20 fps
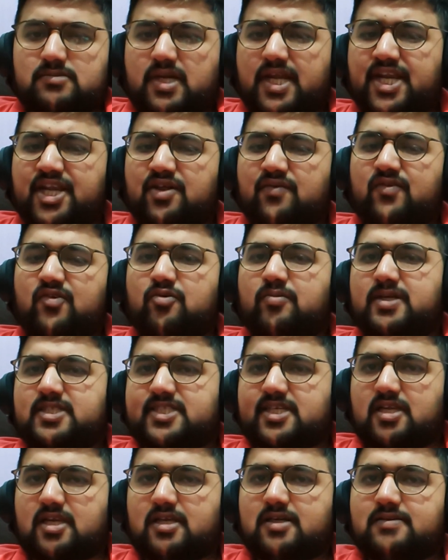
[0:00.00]
Interview,
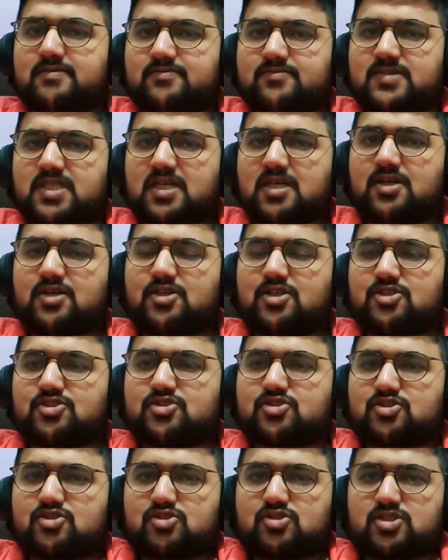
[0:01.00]
basically.
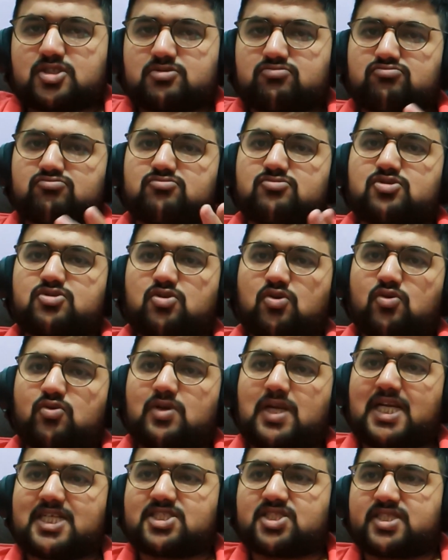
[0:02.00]
So
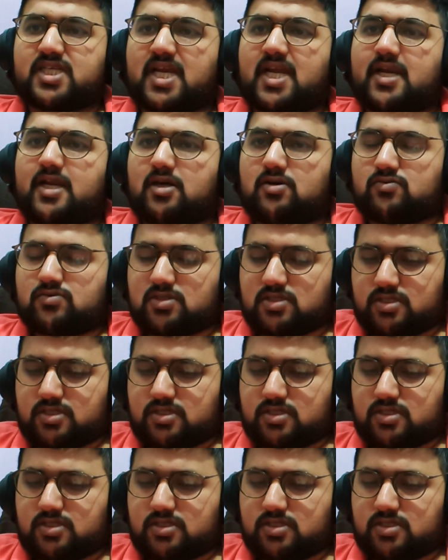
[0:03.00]
let's check it out.